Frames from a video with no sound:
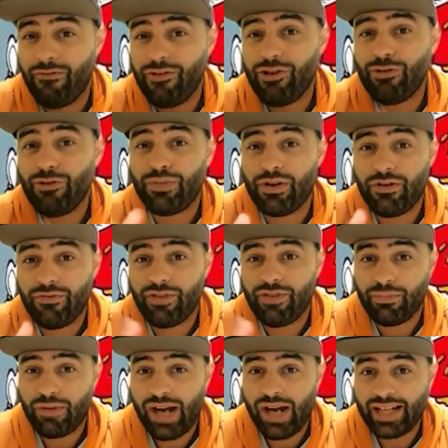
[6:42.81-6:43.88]
view
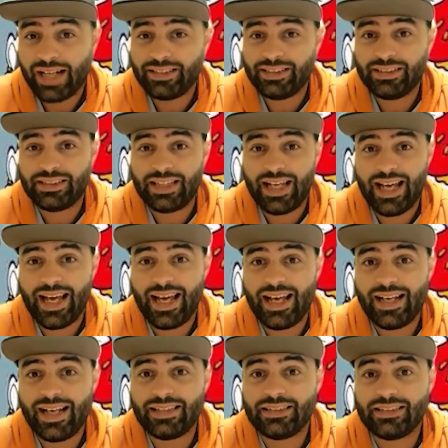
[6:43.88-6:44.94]
perfect practice
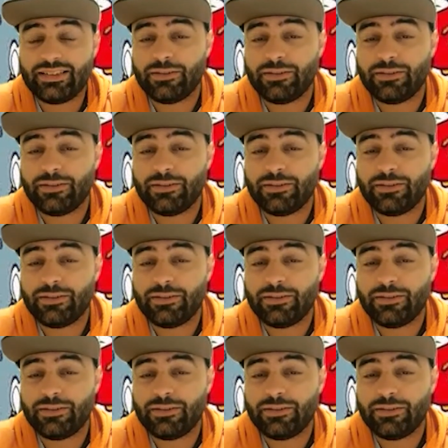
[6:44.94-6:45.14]
as